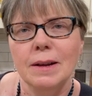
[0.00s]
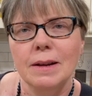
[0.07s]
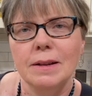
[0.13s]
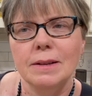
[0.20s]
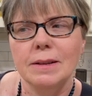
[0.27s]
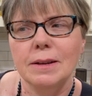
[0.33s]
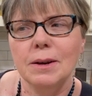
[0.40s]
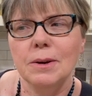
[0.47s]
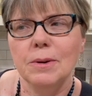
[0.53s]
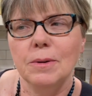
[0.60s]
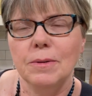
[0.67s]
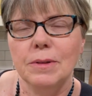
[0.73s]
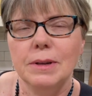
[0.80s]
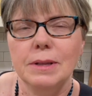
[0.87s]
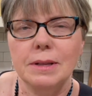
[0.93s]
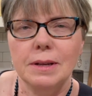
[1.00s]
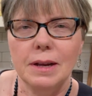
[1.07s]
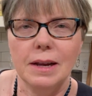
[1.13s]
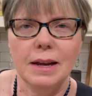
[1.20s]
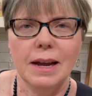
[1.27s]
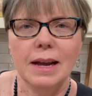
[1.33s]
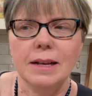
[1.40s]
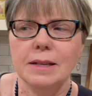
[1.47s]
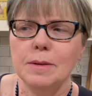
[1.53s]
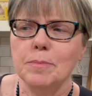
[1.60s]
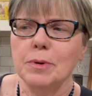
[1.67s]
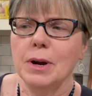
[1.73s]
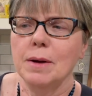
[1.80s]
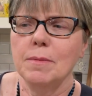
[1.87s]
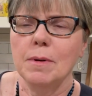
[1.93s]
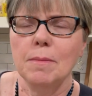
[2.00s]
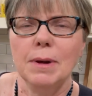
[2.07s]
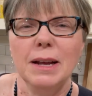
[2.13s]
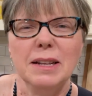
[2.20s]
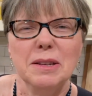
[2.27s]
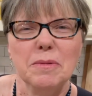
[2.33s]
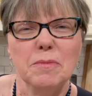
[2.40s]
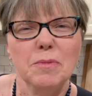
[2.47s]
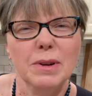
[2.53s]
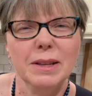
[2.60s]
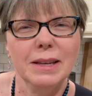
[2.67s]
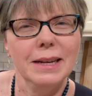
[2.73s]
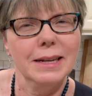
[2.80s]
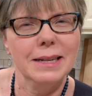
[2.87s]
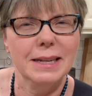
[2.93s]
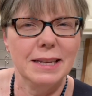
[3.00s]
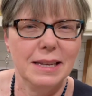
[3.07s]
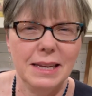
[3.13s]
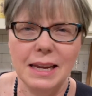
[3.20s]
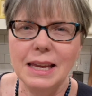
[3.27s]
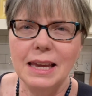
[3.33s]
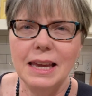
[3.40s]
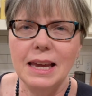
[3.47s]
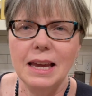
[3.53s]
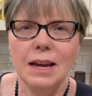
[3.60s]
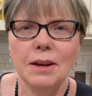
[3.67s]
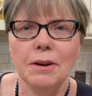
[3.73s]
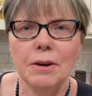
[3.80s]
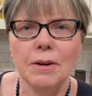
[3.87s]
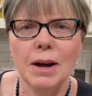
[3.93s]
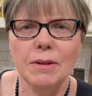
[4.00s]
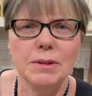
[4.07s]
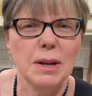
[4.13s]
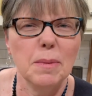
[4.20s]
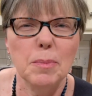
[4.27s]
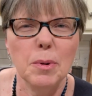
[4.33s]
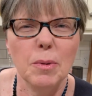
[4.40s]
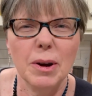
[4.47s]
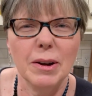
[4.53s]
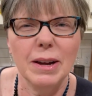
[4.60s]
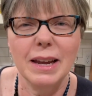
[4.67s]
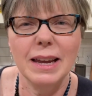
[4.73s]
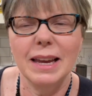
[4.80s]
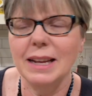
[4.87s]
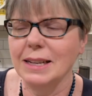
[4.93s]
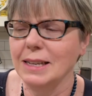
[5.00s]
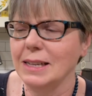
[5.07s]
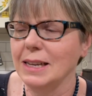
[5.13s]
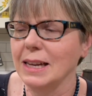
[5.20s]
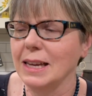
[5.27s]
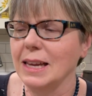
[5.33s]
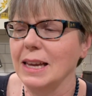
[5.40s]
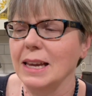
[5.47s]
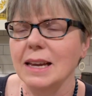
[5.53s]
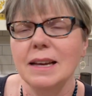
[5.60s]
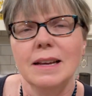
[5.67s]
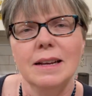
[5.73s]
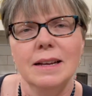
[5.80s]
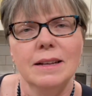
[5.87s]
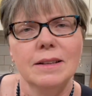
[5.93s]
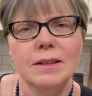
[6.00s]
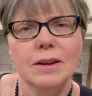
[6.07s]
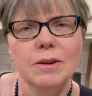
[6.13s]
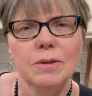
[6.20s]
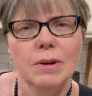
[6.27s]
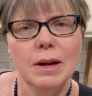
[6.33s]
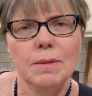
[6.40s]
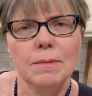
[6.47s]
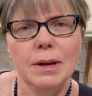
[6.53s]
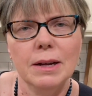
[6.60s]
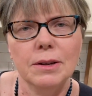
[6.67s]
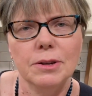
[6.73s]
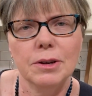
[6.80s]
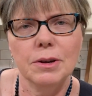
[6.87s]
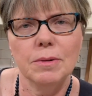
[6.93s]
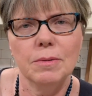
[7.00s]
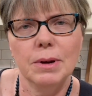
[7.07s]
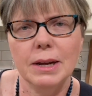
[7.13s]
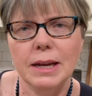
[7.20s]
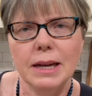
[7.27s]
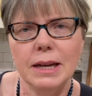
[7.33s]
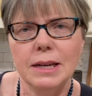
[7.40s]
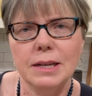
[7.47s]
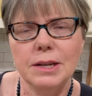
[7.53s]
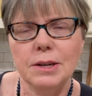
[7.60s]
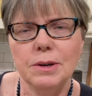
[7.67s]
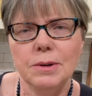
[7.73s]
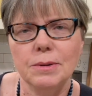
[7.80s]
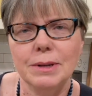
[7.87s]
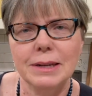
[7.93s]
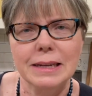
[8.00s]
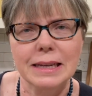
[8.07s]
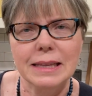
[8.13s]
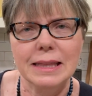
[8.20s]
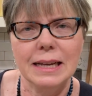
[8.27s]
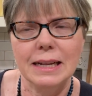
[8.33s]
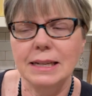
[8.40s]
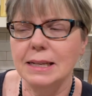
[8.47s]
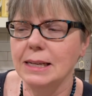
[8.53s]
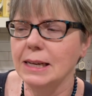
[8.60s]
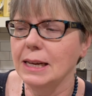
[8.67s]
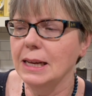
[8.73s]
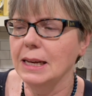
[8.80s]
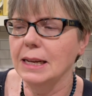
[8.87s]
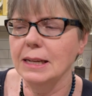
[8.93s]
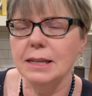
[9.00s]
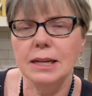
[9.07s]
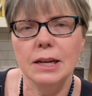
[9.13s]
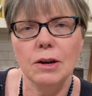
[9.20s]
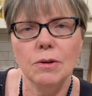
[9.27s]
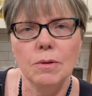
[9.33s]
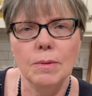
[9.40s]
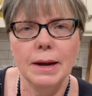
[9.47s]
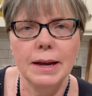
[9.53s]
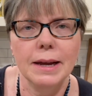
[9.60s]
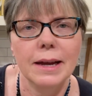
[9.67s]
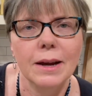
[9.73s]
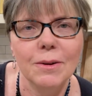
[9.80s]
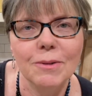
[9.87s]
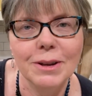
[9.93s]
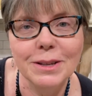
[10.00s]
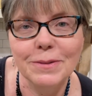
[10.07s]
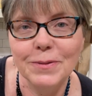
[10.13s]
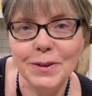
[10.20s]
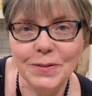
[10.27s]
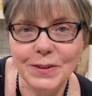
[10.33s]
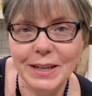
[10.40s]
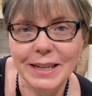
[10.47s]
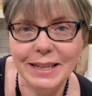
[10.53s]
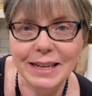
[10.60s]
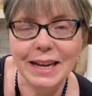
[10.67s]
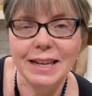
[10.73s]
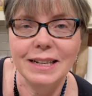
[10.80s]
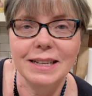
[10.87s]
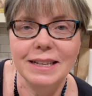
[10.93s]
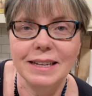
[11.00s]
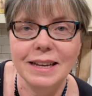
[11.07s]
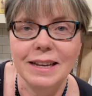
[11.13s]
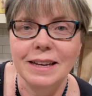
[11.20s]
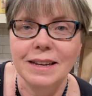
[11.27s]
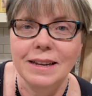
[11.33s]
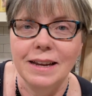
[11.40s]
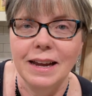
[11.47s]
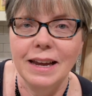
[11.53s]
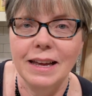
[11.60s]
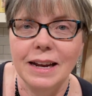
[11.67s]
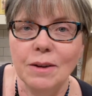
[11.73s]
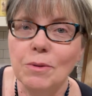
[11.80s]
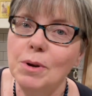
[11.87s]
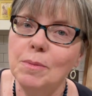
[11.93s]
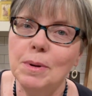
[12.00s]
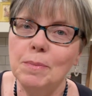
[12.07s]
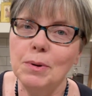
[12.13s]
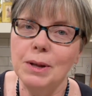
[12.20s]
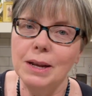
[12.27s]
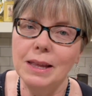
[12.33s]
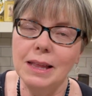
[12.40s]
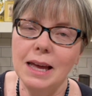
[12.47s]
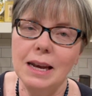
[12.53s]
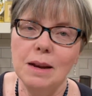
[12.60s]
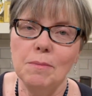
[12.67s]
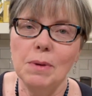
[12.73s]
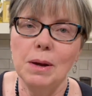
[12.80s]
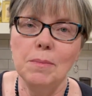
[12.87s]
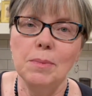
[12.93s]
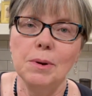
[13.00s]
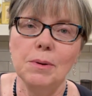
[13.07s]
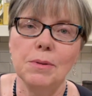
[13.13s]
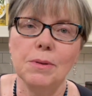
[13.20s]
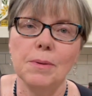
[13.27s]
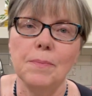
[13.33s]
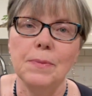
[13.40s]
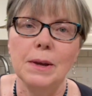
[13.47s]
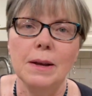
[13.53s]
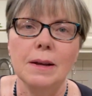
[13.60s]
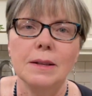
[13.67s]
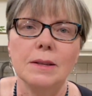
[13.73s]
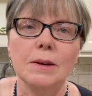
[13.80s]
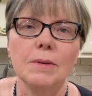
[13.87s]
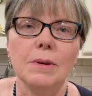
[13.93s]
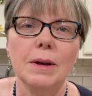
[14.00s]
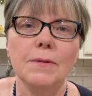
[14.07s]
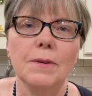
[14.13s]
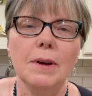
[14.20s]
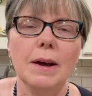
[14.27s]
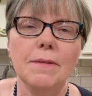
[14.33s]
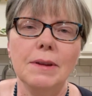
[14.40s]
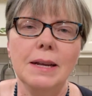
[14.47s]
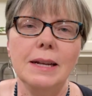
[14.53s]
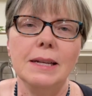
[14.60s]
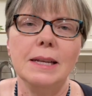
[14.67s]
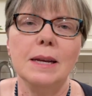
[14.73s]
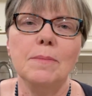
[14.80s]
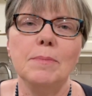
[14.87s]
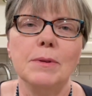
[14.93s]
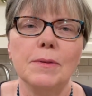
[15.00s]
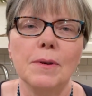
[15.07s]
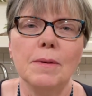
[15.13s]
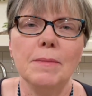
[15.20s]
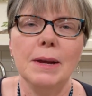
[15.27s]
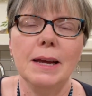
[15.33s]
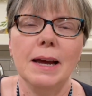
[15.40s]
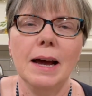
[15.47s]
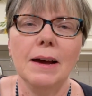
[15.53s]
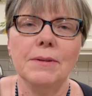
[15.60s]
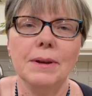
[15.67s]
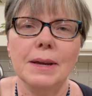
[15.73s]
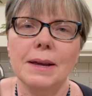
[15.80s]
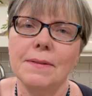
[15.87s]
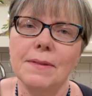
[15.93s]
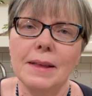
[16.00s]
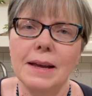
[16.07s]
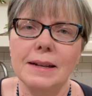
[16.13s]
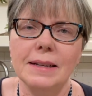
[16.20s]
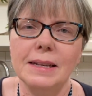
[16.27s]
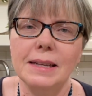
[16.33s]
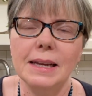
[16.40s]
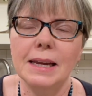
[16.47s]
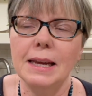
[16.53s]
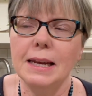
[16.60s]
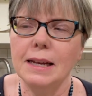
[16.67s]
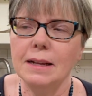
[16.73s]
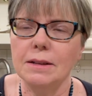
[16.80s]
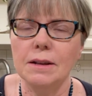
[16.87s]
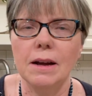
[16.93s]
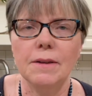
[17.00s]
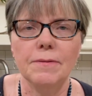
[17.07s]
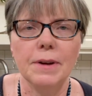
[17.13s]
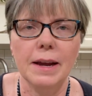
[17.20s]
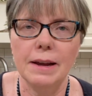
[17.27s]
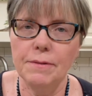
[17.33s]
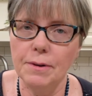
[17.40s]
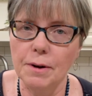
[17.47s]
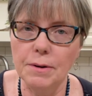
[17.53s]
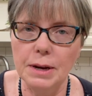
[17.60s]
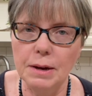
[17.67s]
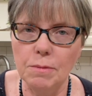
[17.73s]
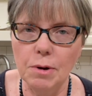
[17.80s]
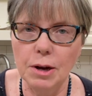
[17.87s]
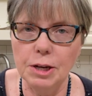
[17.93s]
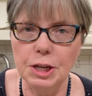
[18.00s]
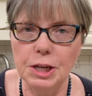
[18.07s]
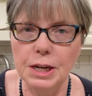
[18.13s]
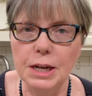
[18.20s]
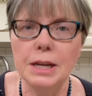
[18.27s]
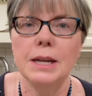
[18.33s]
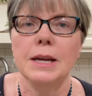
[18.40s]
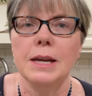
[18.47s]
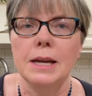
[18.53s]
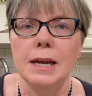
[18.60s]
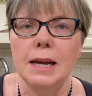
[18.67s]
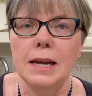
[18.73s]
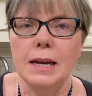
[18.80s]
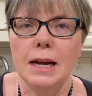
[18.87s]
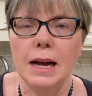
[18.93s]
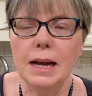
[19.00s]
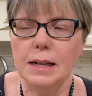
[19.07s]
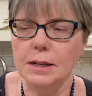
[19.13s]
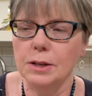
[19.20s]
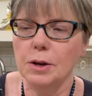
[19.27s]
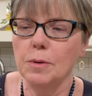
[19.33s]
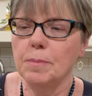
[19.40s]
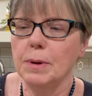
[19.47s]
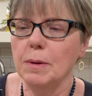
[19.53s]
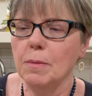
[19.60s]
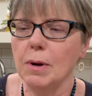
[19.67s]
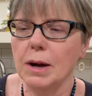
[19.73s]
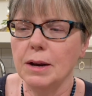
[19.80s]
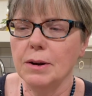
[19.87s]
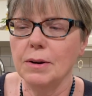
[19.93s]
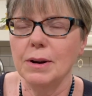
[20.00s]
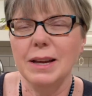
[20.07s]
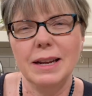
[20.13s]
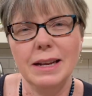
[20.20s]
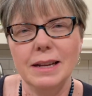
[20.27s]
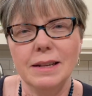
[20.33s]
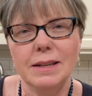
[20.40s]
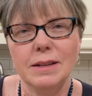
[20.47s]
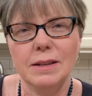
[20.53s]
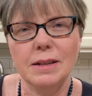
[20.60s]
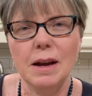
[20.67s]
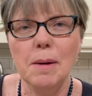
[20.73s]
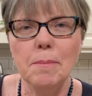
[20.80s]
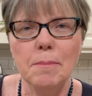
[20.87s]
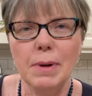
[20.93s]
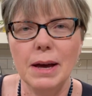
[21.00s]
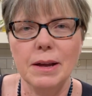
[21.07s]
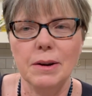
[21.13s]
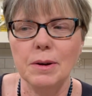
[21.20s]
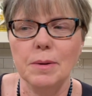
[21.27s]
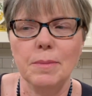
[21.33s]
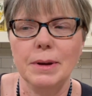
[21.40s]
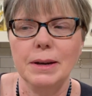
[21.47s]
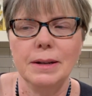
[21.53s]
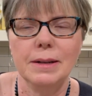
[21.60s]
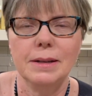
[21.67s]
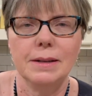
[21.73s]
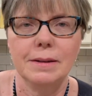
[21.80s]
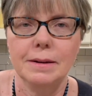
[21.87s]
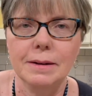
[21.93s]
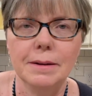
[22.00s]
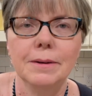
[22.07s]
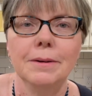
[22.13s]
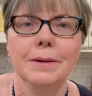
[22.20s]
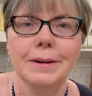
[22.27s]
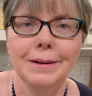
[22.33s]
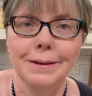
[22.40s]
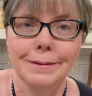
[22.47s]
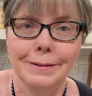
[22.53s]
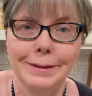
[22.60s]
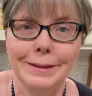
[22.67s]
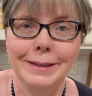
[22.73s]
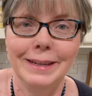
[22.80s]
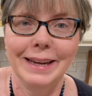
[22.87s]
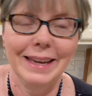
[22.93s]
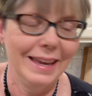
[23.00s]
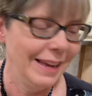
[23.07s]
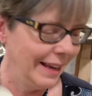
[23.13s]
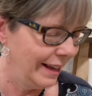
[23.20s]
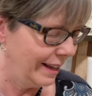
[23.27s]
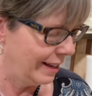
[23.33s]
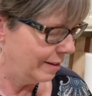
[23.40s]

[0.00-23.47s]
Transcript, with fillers: So this has a problem. It's really sticky. You know how Tupperware can get sticky? So I'm not sure what I can do to get that stickiness to go away. It was 50 cents, and I will be putting that in my booth. So if you have any tips for me how to get that stickiness off, I have already washed it in hot soapy water. It is some better, but it's still sticky.